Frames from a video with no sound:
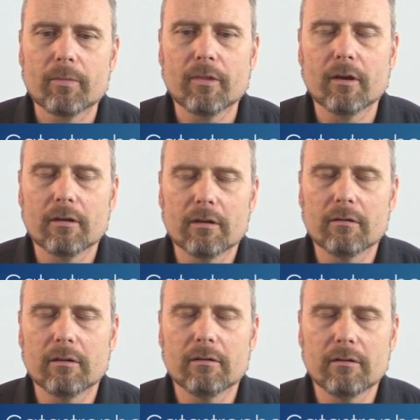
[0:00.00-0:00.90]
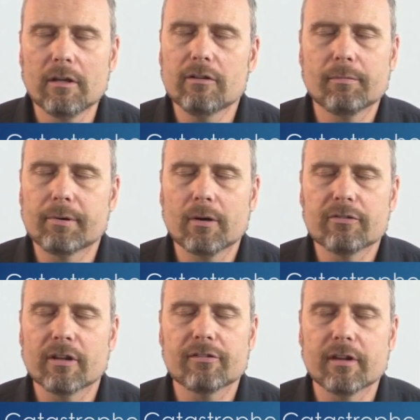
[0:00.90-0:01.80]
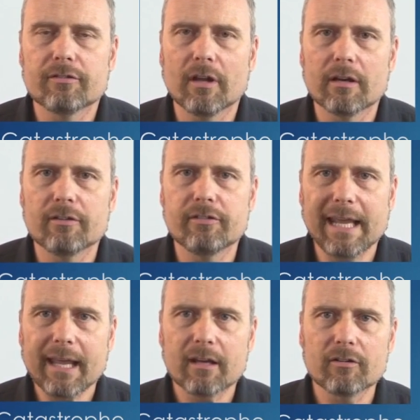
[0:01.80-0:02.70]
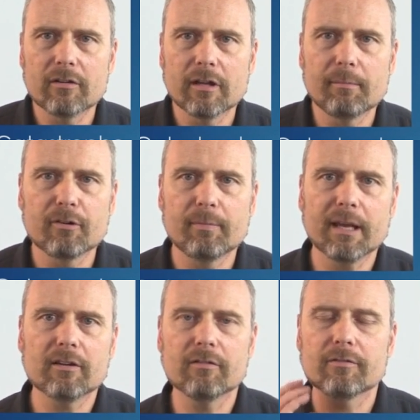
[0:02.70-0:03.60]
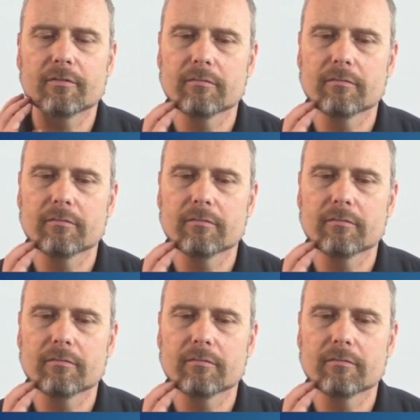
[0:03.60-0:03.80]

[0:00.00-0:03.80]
You need to process this to understand the perspective